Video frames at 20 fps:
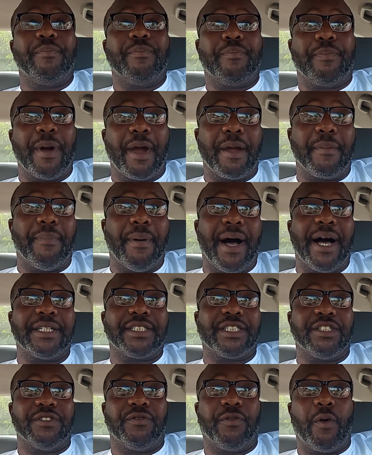Barry
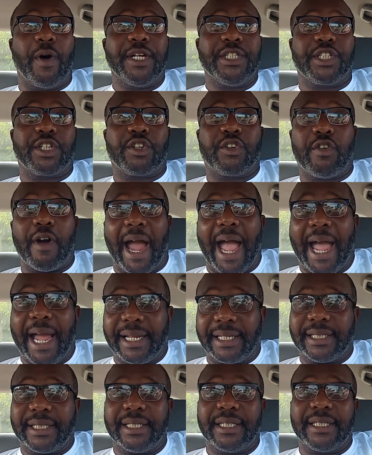Bonds' voice
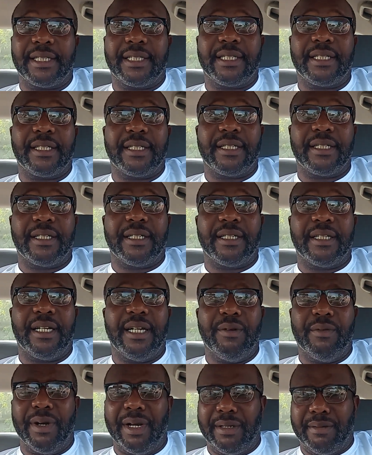cracked.
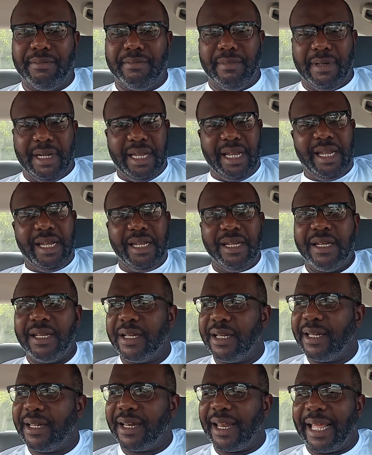He went, "Eh?"
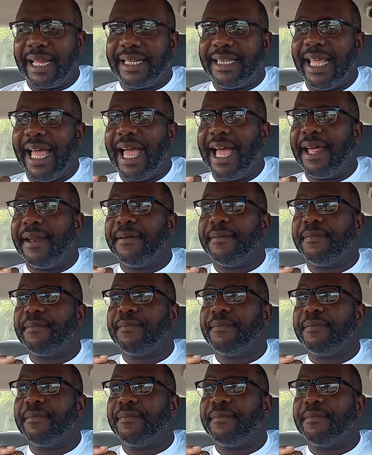like that.